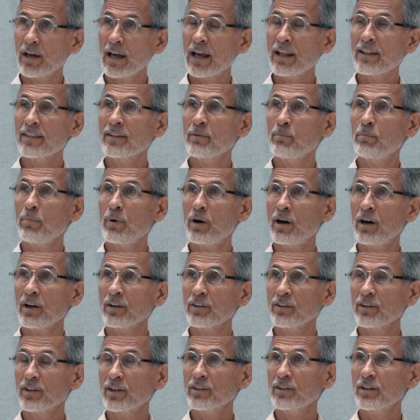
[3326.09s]
And the
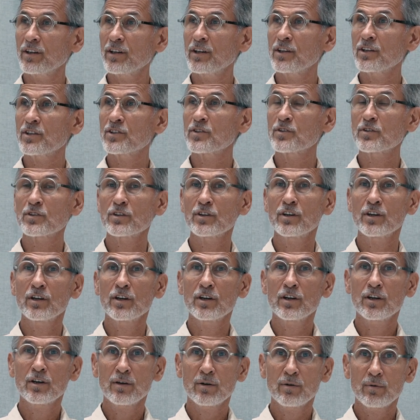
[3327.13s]
part that is
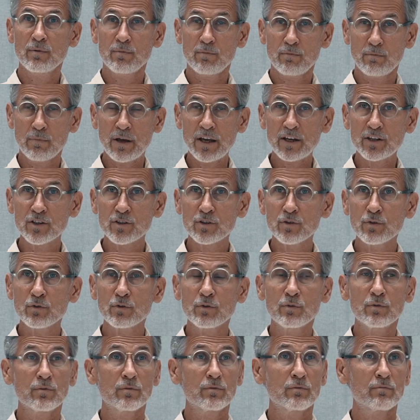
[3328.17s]
makes
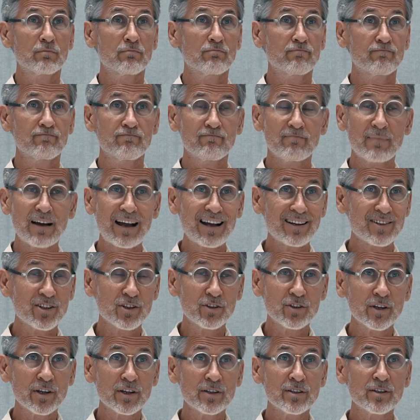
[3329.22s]
you
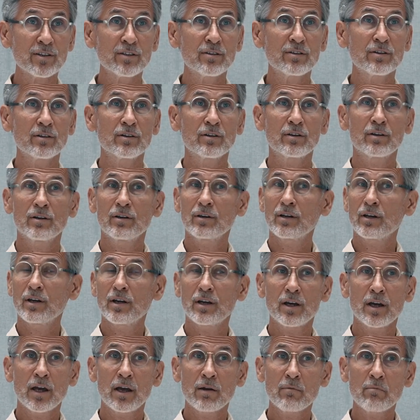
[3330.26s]
agitated
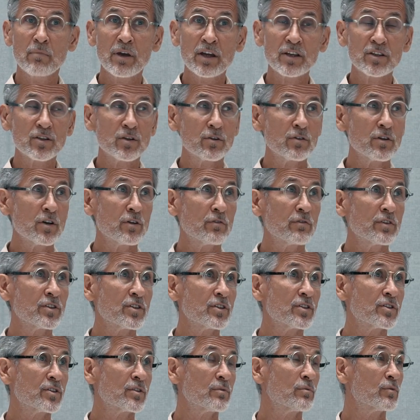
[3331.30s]
and makes your nervous
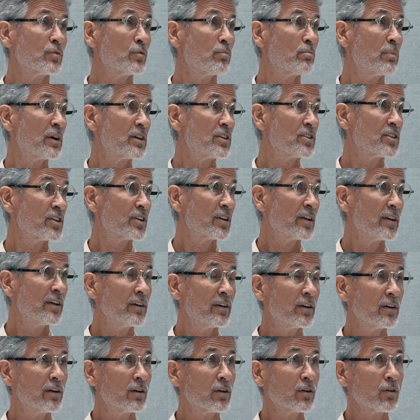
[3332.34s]
system to
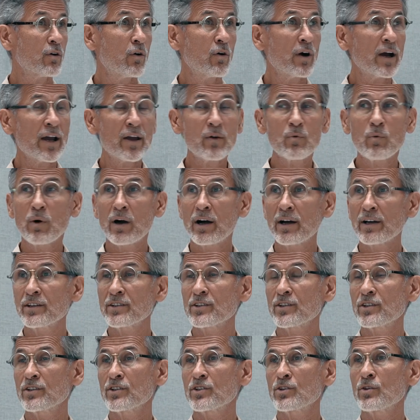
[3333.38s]
basically go haywire
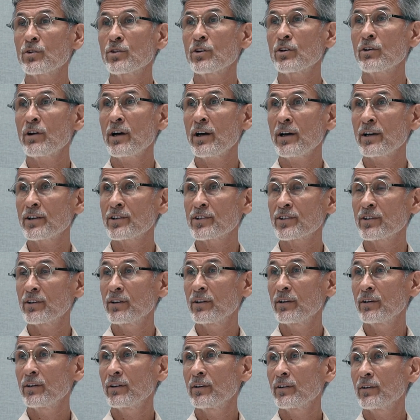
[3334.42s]
is on the rise.
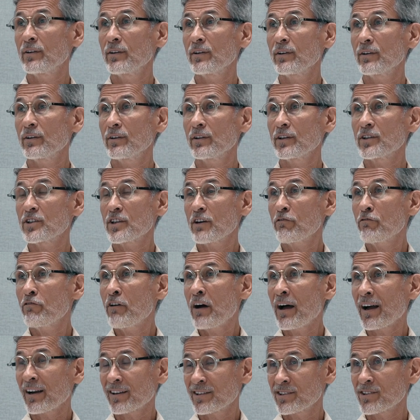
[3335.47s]
These are
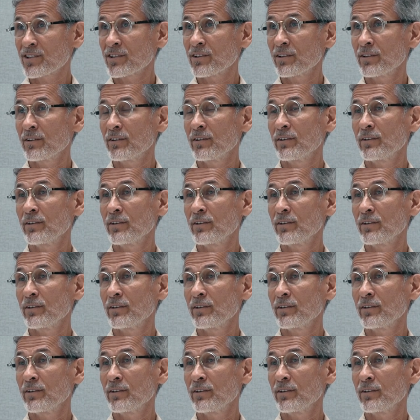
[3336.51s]
facts.